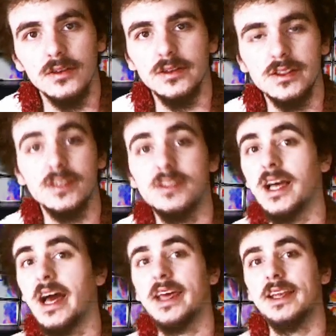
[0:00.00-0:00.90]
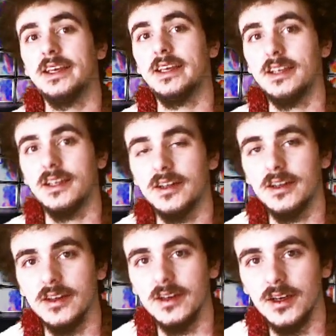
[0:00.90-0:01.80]
society and
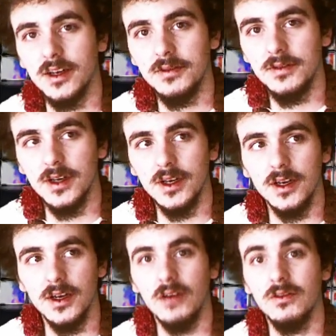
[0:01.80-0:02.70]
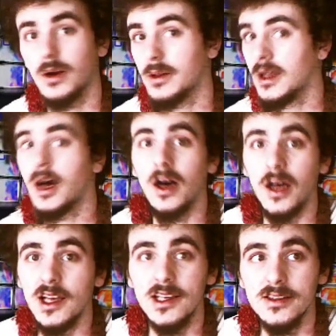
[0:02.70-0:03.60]
of our
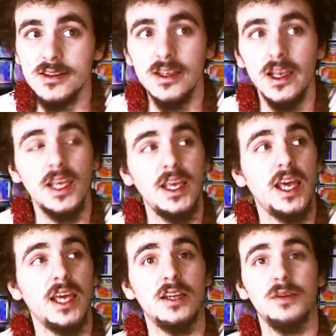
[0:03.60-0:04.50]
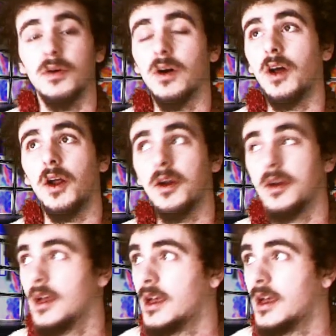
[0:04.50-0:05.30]
laws and of our